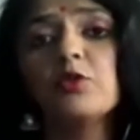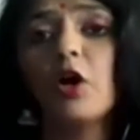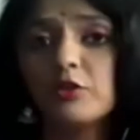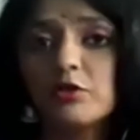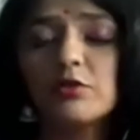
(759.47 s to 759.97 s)

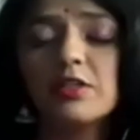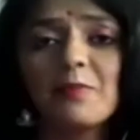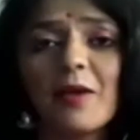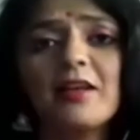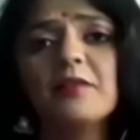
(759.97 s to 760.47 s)
gone through
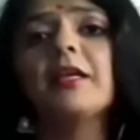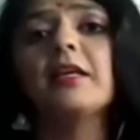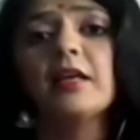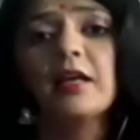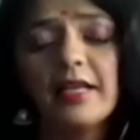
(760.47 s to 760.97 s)
this
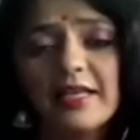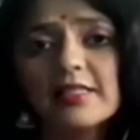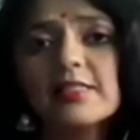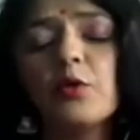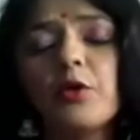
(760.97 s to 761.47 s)
pandemic
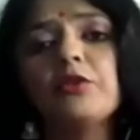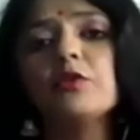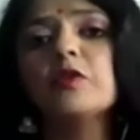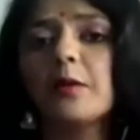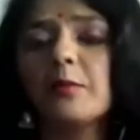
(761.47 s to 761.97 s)
is
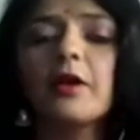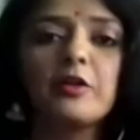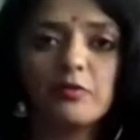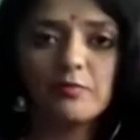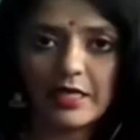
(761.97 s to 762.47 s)
going through
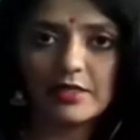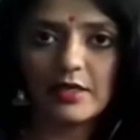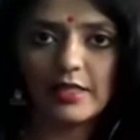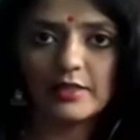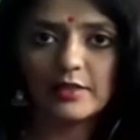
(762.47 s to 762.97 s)
some kind of
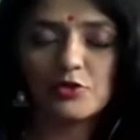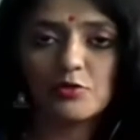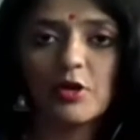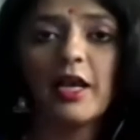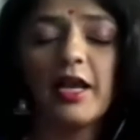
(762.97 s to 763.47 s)
mental health
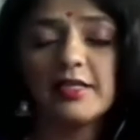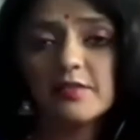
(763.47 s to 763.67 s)
issue.